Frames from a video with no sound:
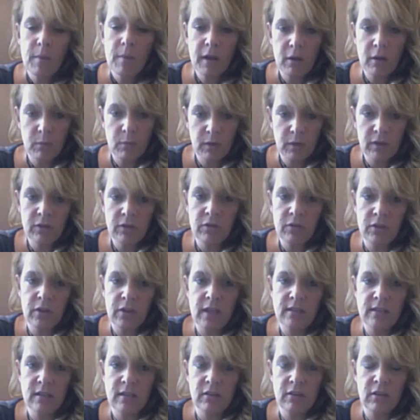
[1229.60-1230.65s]
But I really feel
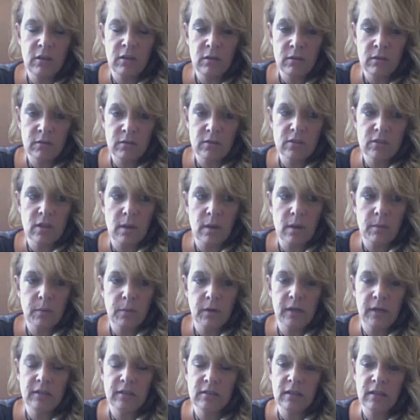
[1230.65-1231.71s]
that's how the universe
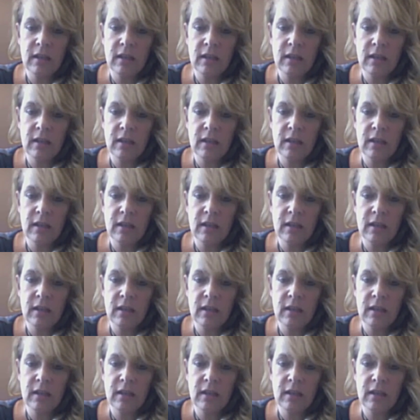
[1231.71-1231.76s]
operates,